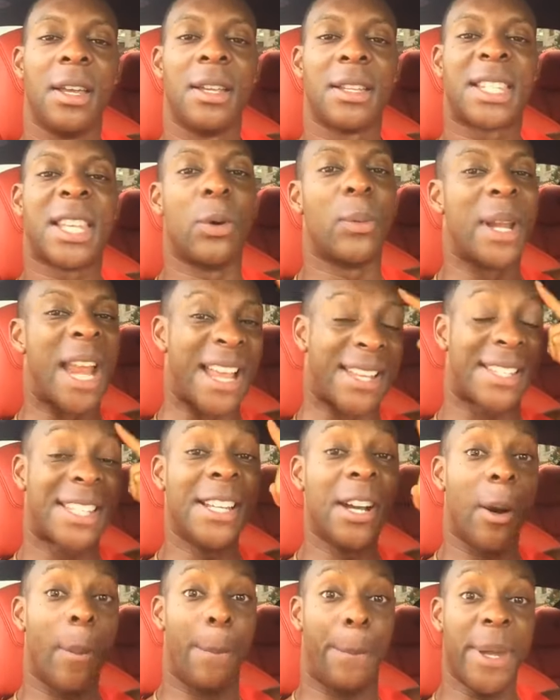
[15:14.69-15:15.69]
See, when I see
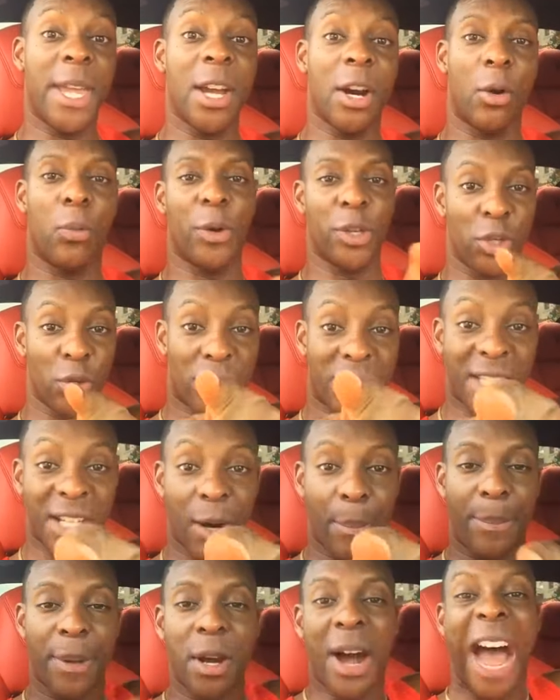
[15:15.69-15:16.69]
a bill, when you see a
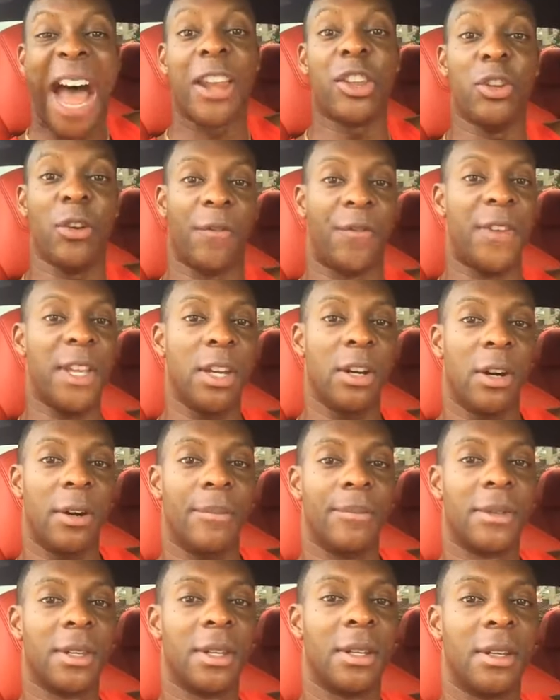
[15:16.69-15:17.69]
bill, how do you feel?
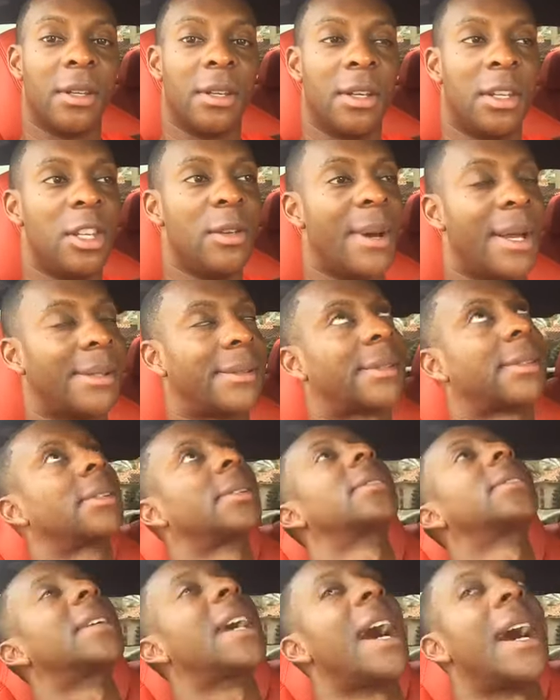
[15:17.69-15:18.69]
You're like,
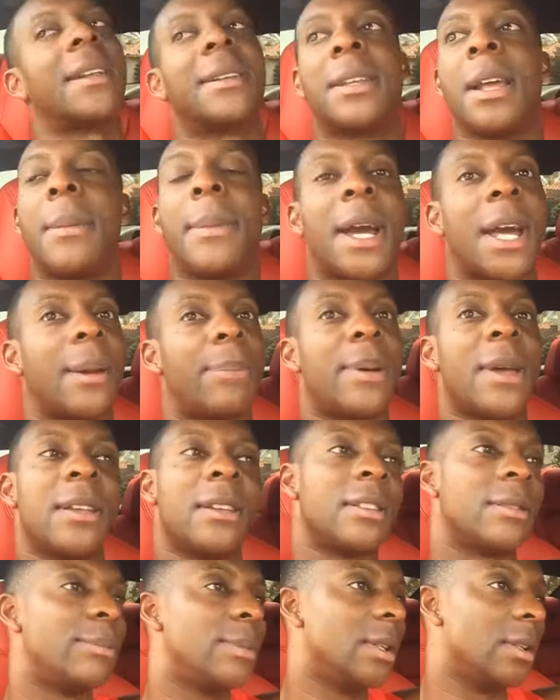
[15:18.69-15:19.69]
God damn, I gotta pay
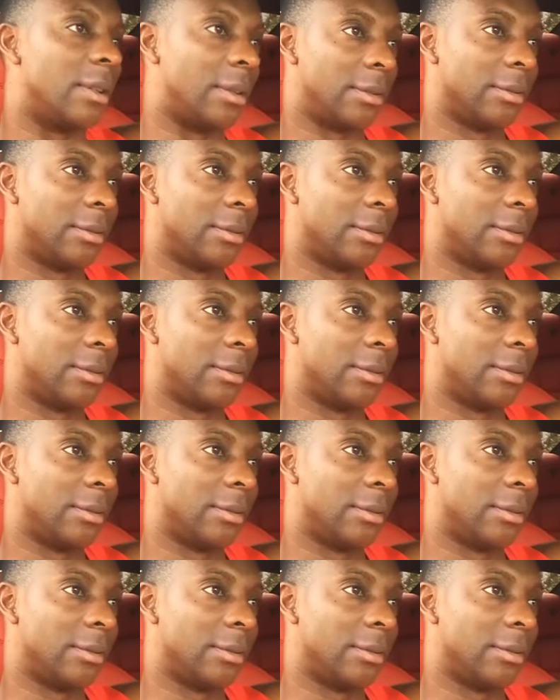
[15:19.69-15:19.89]
this bill.